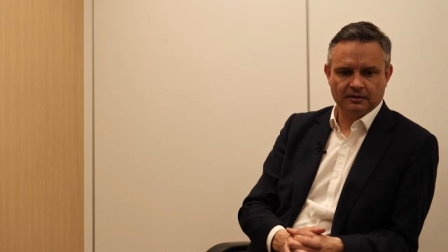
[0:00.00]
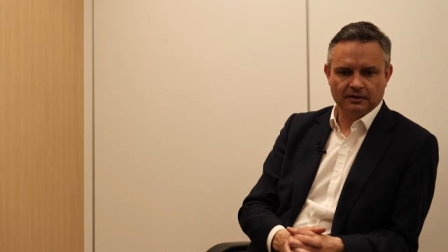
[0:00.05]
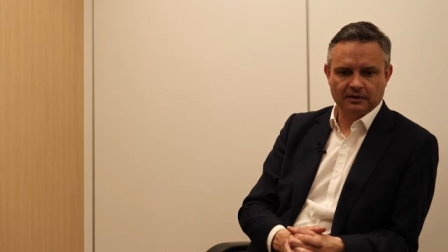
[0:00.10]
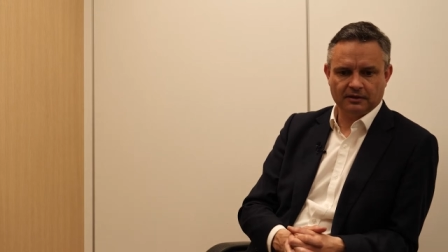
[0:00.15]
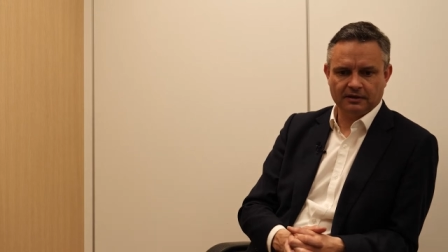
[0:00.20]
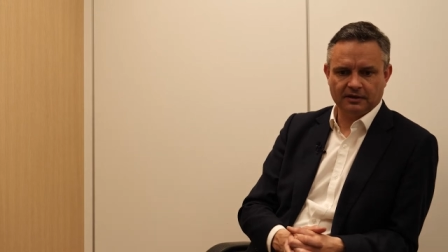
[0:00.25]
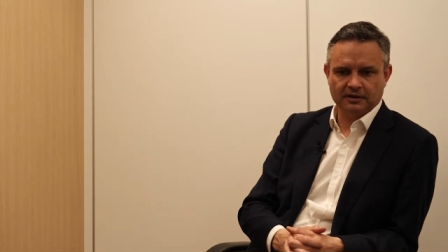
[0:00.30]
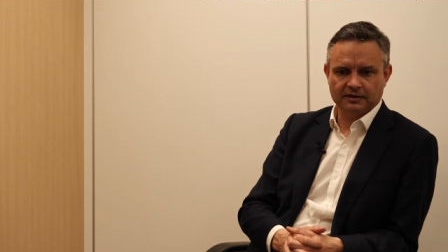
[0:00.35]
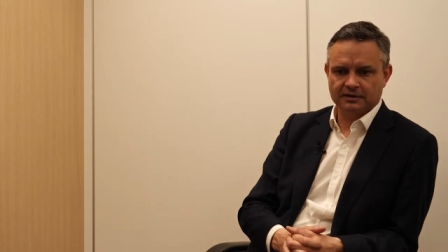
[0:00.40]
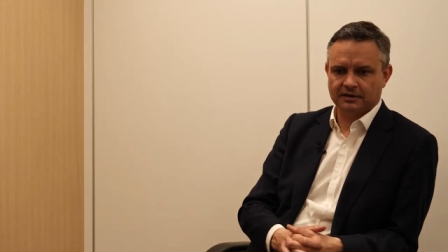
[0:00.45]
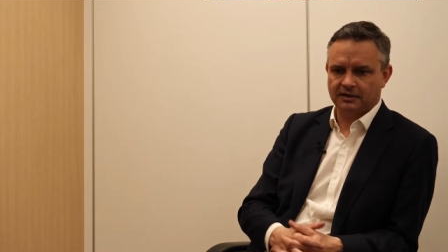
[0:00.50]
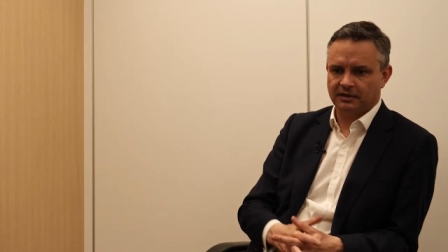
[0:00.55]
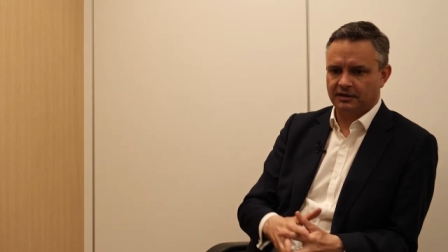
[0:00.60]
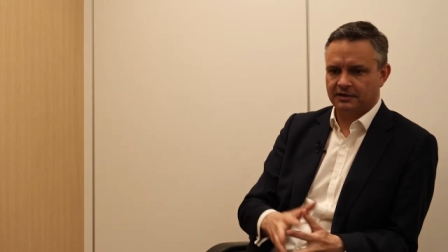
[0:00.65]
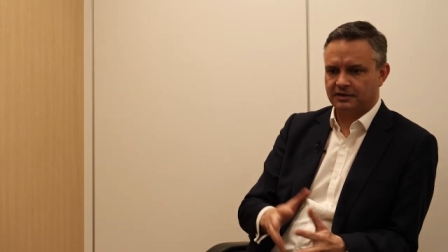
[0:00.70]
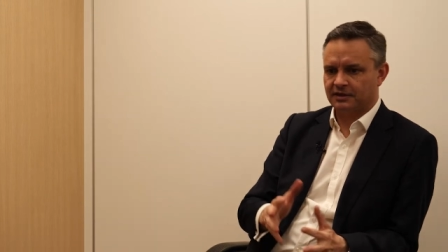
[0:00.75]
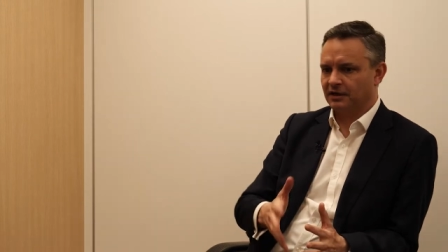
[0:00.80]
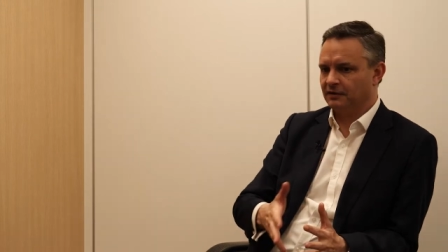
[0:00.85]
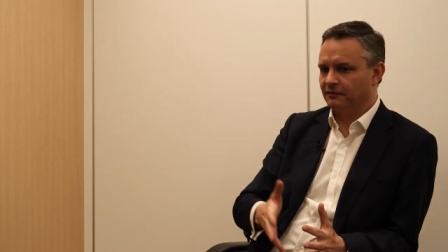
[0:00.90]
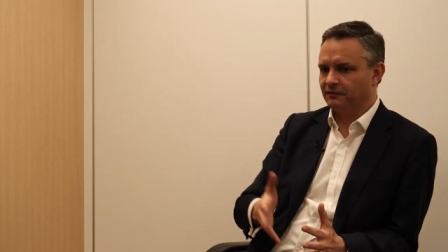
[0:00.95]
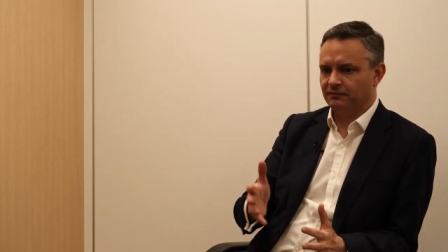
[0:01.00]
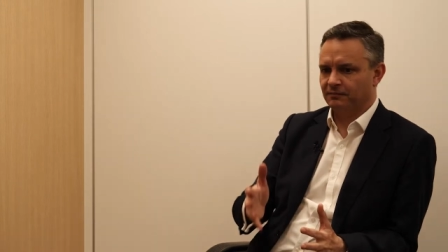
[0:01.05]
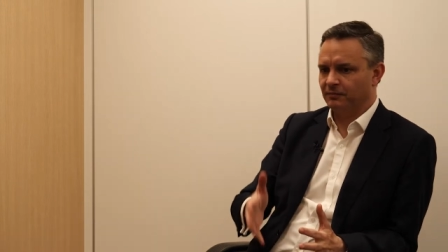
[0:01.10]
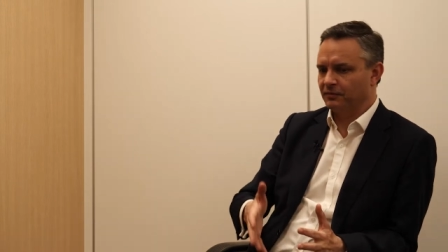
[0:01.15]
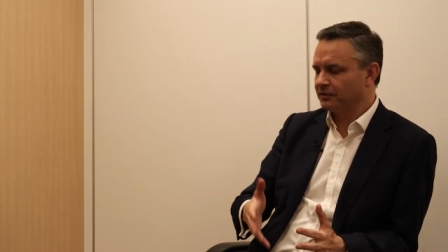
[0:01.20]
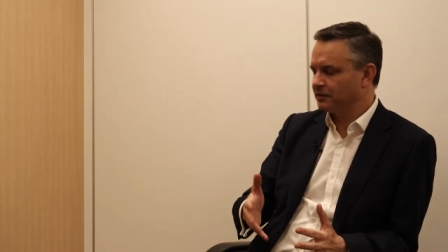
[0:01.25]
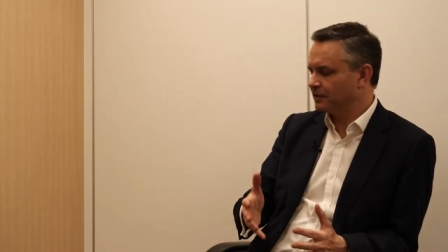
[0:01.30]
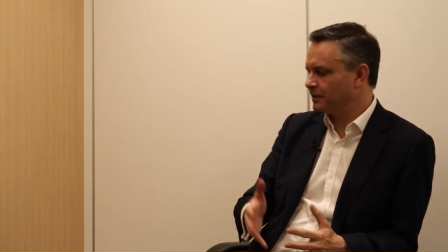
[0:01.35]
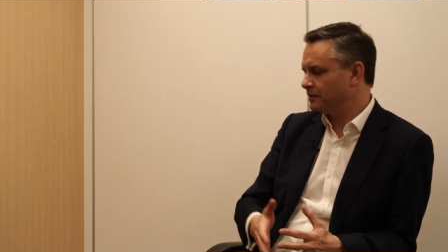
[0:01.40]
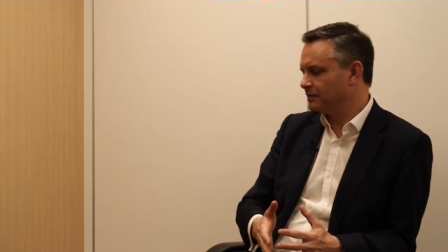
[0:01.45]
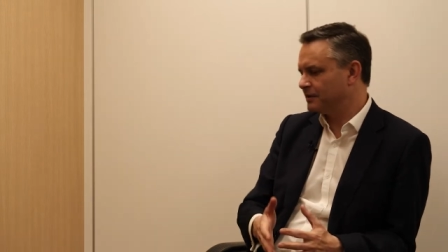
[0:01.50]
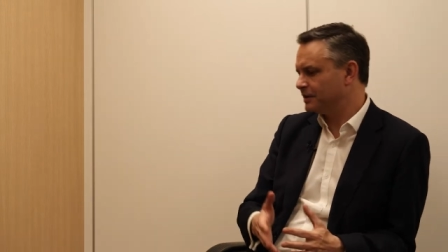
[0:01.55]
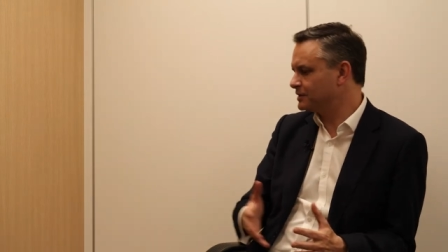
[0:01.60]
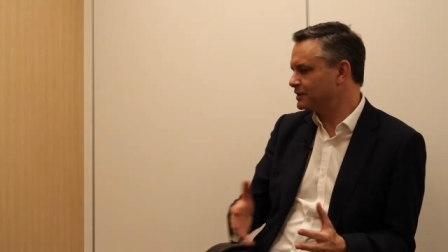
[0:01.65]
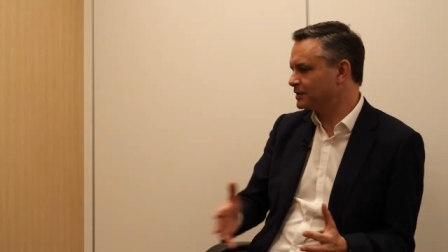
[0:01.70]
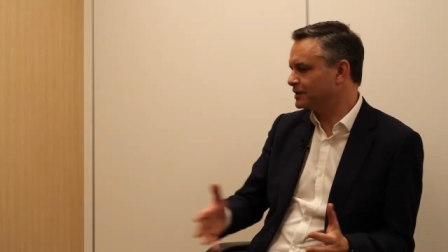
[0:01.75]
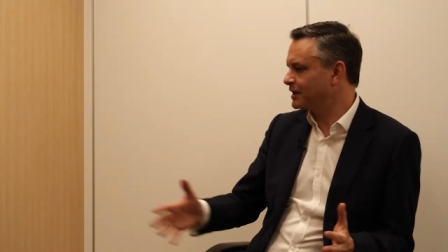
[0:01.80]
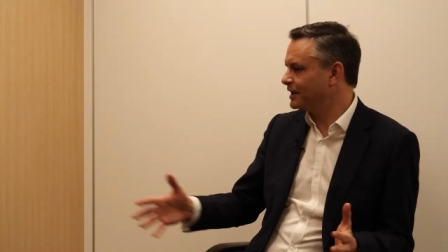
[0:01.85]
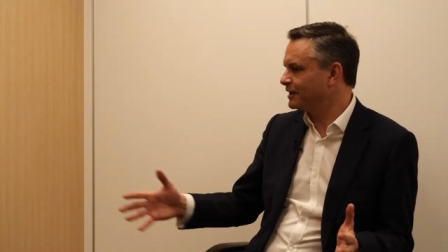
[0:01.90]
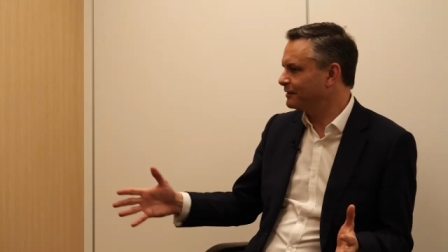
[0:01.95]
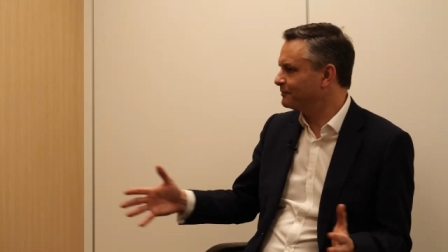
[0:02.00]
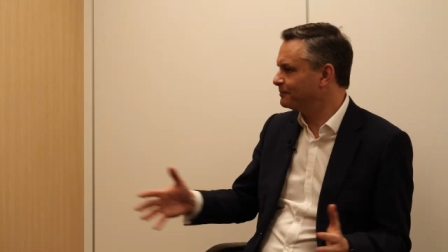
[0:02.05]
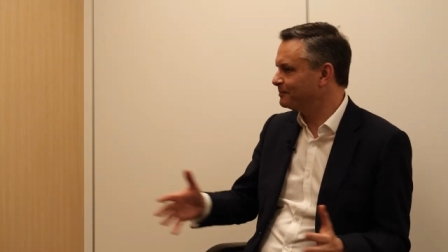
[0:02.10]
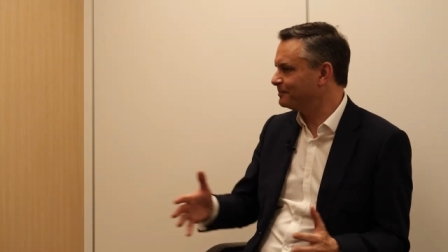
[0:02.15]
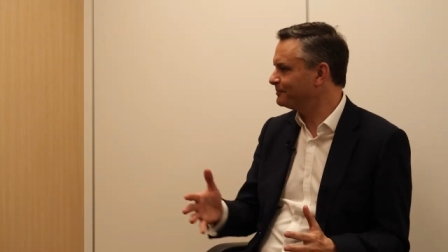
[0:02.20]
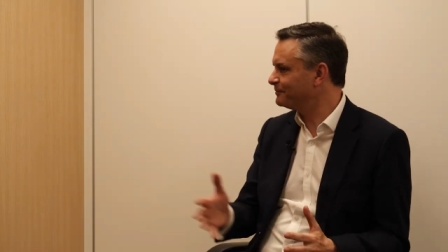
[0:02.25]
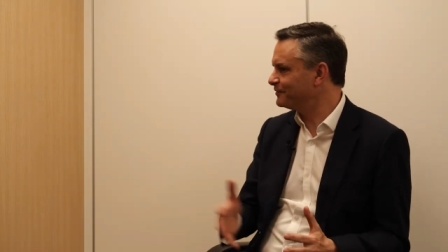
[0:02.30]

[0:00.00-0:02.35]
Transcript: there's there's kind of there's just kind of